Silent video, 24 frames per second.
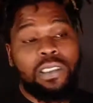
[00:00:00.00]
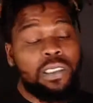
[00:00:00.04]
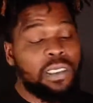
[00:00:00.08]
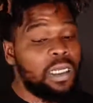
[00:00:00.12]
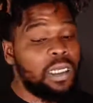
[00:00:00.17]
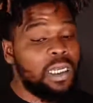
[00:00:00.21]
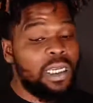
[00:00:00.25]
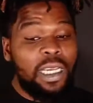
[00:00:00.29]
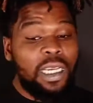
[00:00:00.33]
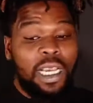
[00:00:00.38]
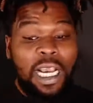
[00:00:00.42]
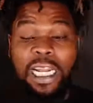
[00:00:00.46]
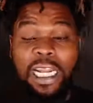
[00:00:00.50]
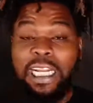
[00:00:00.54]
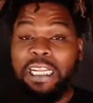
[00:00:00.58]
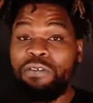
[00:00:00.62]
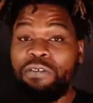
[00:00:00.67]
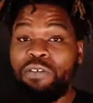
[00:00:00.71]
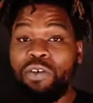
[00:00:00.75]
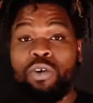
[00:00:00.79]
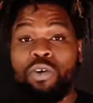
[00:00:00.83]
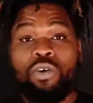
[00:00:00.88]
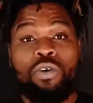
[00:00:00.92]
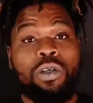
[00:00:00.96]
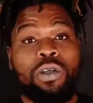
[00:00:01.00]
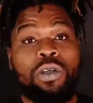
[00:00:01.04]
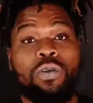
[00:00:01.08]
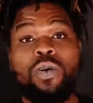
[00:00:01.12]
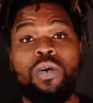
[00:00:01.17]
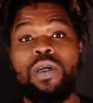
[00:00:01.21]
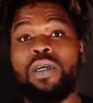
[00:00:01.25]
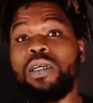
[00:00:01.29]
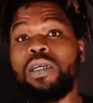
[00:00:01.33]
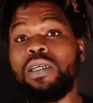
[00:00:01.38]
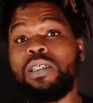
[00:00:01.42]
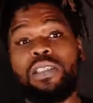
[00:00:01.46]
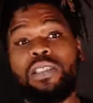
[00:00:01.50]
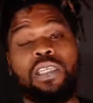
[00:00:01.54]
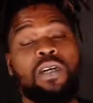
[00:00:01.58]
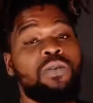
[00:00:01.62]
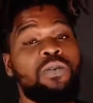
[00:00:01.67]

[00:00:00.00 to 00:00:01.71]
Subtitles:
And I didn't even know who he was.